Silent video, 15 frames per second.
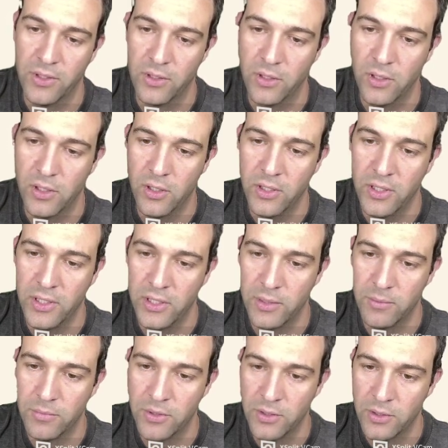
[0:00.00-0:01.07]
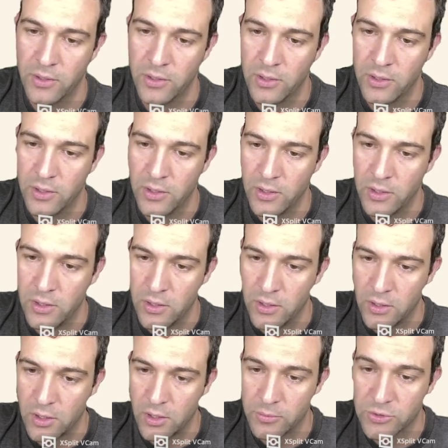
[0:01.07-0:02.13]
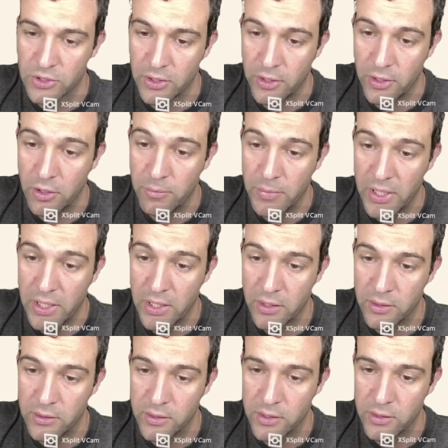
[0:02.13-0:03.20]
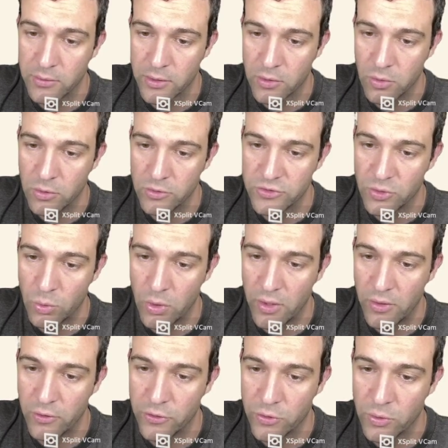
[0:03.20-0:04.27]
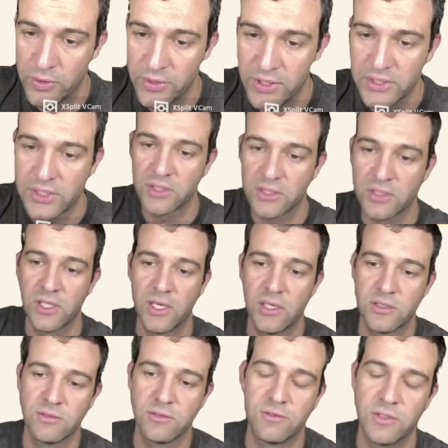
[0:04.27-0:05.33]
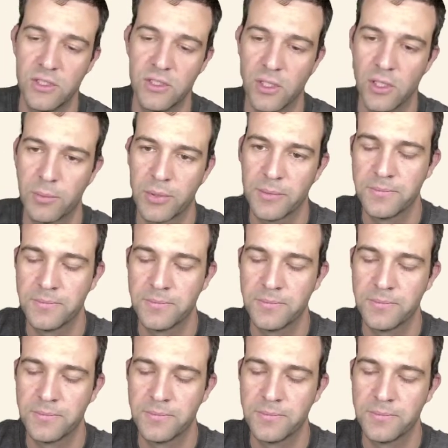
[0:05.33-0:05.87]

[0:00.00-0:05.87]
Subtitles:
Unmanned, it records the weather 26,000 feet up.